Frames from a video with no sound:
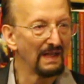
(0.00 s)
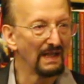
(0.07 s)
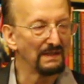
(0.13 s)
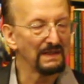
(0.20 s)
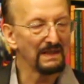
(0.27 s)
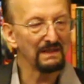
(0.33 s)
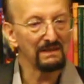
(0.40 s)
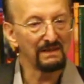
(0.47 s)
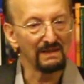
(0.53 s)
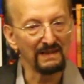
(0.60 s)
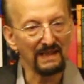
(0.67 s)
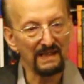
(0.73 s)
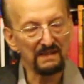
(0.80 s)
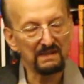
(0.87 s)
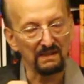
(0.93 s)
And then
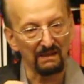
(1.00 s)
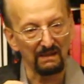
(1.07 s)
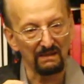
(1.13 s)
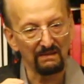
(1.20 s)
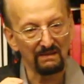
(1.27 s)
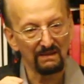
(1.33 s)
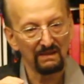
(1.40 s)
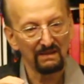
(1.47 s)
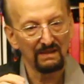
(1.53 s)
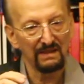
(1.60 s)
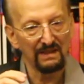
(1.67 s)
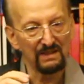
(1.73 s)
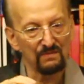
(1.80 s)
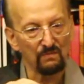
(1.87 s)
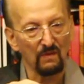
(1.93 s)
later,
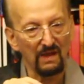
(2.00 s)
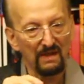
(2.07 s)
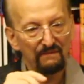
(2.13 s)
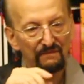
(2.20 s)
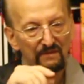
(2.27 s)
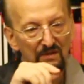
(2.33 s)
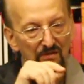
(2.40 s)
his wife